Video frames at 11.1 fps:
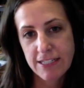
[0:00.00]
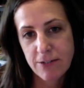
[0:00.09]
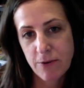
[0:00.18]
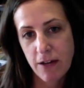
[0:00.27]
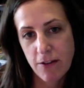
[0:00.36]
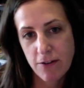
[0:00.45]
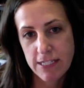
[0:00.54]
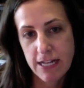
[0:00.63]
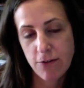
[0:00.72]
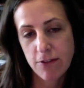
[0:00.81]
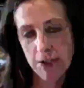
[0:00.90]
to others
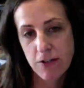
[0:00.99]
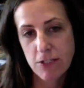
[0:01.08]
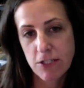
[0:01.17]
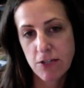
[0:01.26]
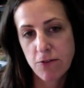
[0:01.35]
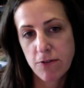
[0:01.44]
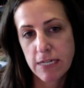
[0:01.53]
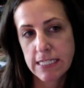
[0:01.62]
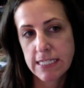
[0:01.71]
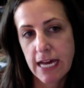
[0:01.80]
out there too is